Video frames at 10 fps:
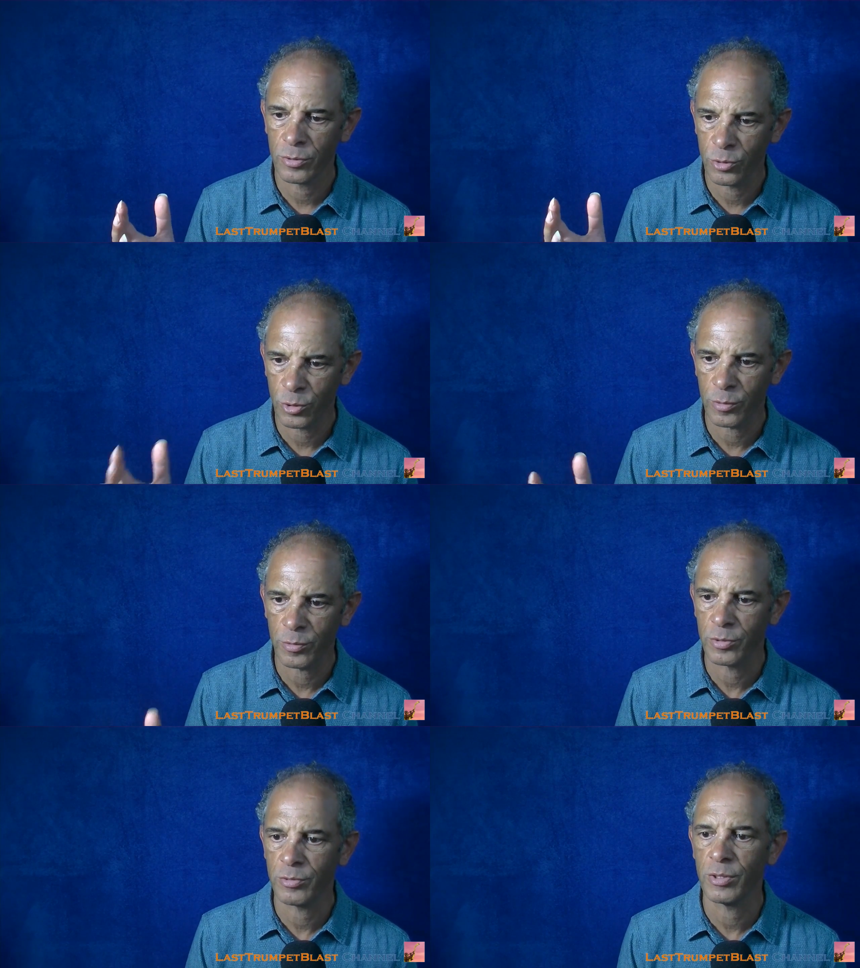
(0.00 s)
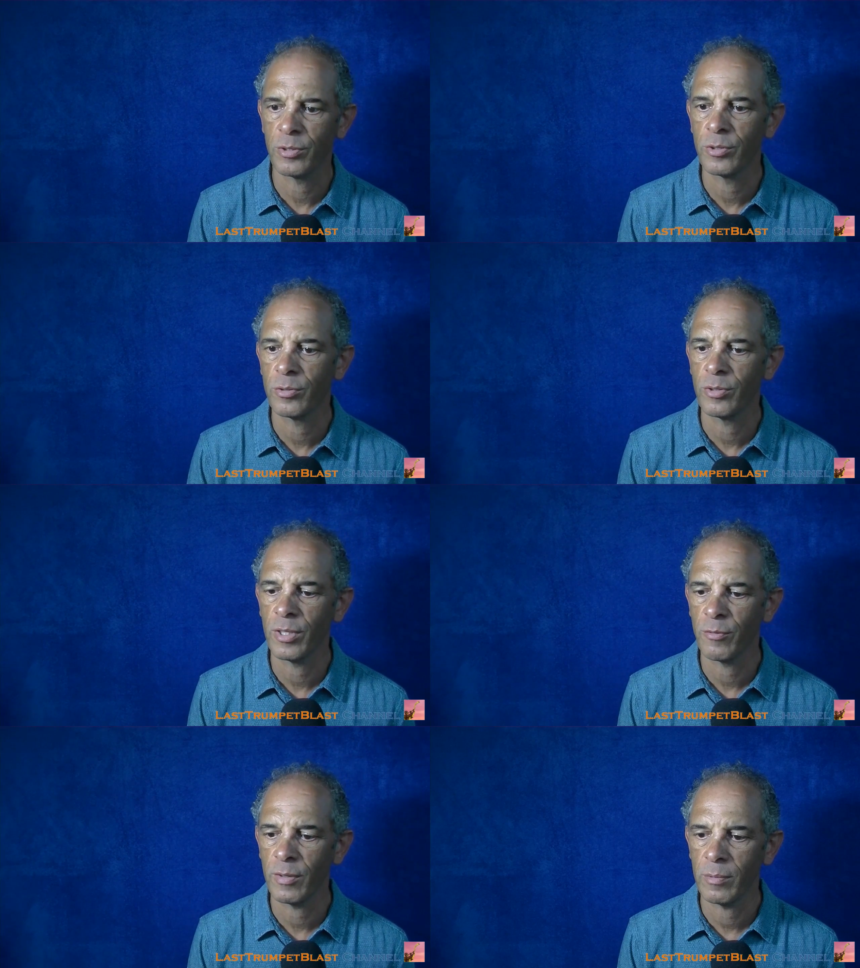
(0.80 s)
servants return to
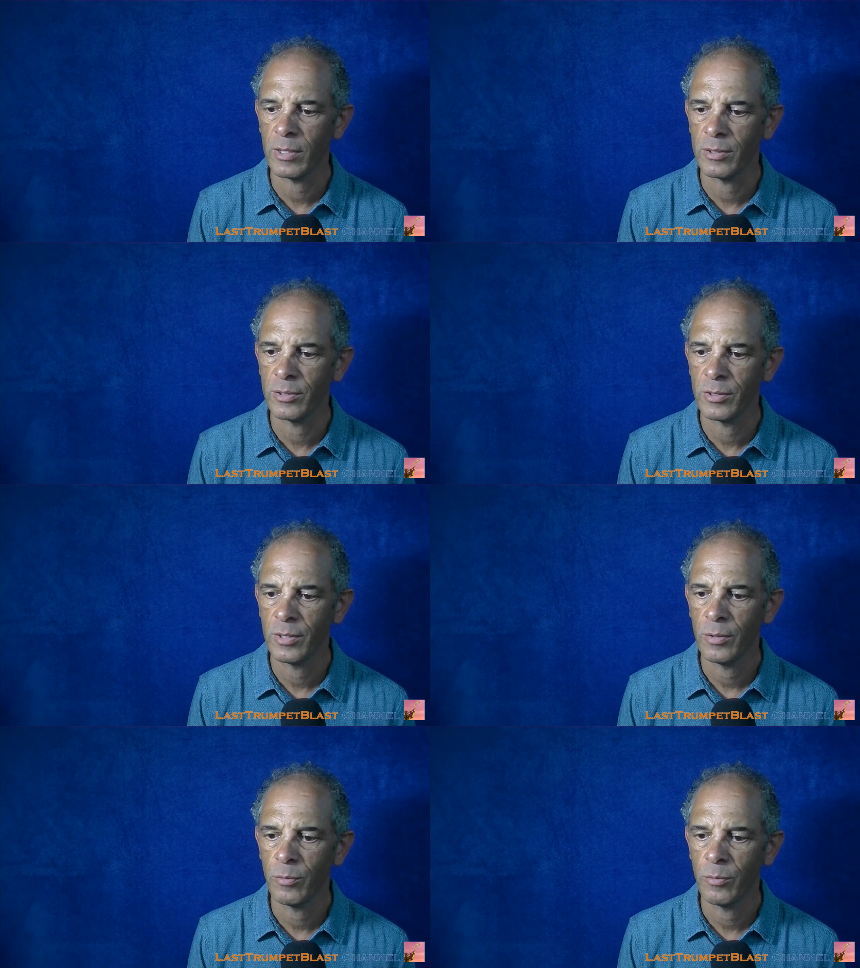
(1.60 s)
their families.